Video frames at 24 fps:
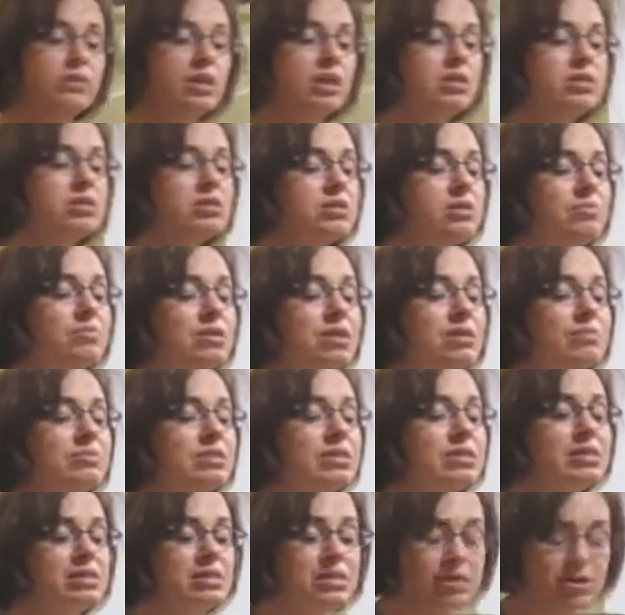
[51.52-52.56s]
Sometimes
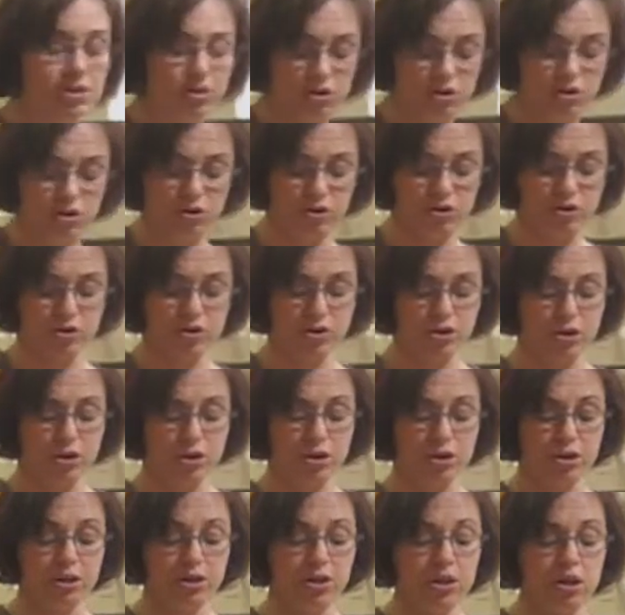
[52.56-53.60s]
it's easier
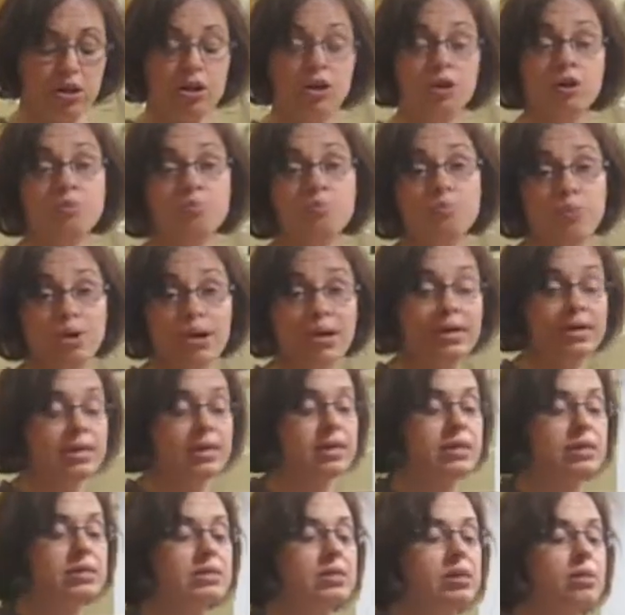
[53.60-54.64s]
to break
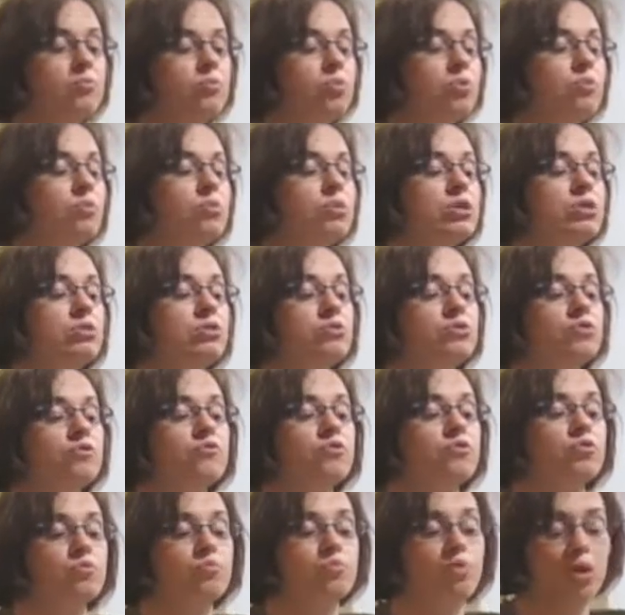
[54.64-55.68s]
things up when we use a
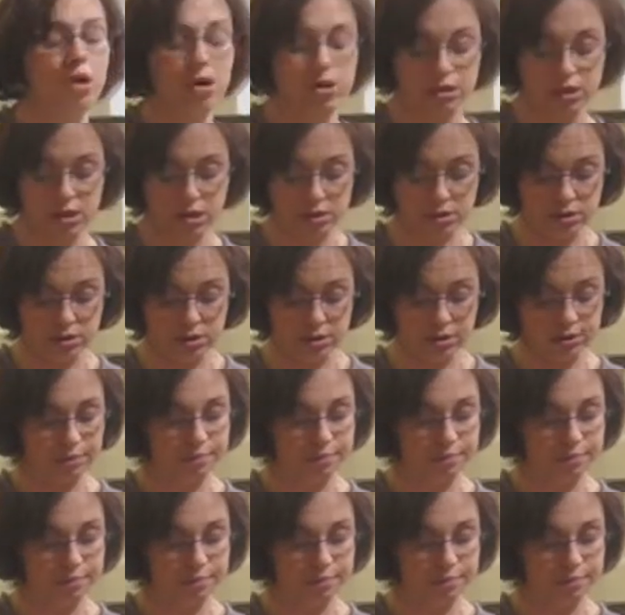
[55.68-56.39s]
food processor.